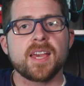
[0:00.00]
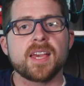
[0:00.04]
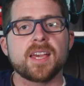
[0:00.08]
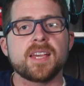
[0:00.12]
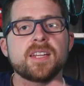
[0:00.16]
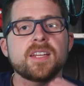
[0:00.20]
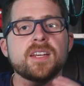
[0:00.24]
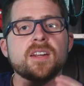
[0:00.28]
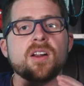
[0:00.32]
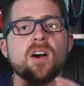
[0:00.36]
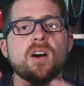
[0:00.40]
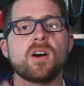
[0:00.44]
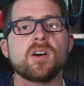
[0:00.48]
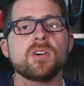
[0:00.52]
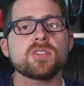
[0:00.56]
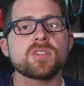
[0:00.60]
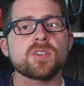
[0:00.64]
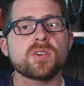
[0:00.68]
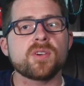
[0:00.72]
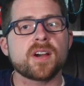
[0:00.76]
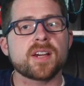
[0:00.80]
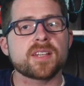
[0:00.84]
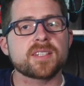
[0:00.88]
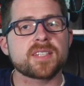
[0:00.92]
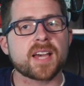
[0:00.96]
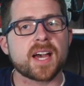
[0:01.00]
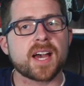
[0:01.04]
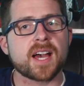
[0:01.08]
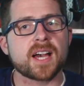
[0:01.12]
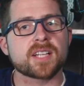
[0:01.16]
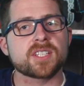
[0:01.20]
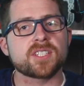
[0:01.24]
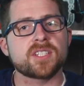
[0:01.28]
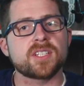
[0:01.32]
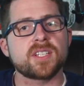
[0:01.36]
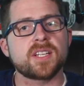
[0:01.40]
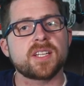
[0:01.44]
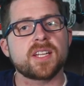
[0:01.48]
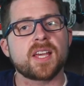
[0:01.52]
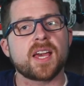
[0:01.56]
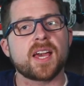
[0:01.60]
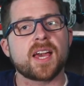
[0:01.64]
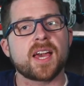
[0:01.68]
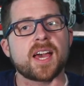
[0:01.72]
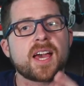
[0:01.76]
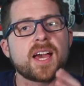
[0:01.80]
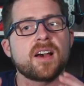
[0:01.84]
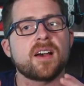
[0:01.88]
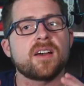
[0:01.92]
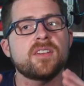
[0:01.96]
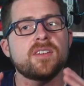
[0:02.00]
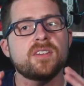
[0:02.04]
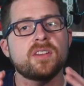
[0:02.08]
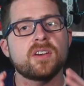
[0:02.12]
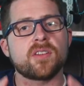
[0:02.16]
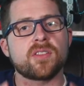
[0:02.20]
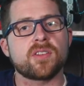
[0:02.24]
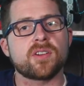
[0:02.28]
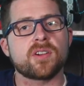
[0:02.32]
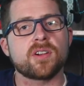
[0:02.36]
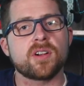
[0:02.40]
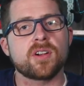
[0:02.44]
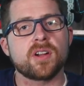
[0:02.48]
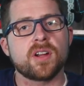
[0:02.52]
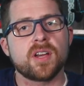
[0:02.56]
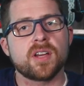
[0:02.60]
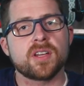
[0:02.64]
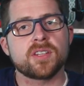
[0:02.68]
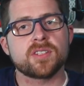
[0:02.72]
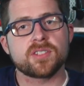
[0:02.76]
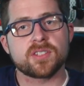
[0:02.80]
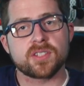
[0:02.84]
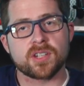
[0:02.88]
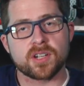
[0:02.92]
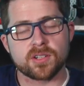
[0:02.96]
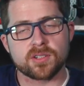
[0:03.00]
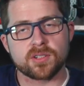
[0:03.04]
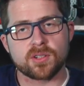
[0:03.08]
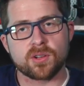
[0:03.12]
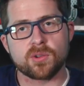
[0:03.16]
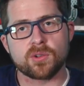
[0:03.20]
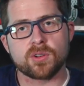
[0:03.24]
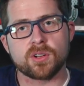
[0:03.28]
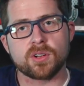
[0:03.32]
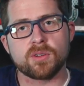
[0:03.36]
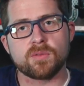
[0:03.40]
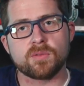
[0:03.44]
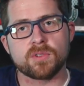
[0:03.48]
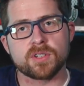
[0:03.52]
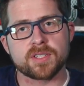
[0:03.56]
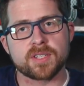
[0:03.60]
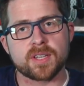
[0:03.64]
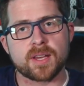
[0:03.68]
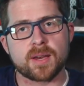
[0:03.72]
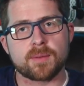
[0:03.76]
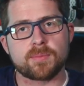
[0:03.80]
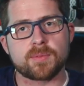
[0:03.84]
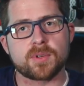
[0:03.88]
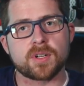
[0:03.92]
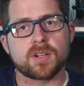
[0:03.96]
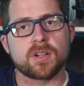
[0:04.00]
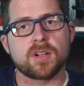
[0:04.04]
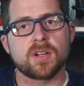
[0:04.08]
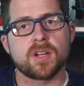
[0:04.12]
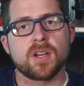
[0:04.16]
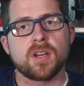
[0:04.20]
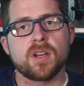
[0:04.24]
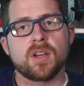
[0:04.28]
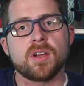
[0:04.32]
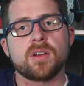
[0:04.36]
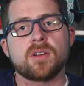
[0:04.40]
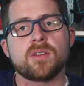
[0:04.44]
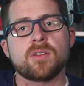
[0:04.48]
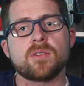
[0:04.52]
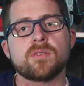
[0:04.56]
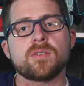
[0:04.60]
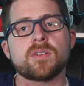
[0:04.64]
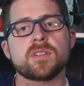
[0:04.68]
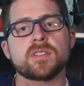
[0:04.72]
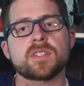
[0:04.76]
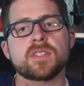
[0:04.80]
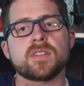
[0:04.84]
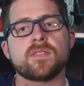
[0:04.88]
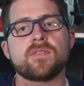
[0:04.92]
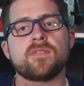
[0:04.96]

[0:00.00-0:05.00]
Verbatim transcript: And it also has action at another serotonin receptor known as the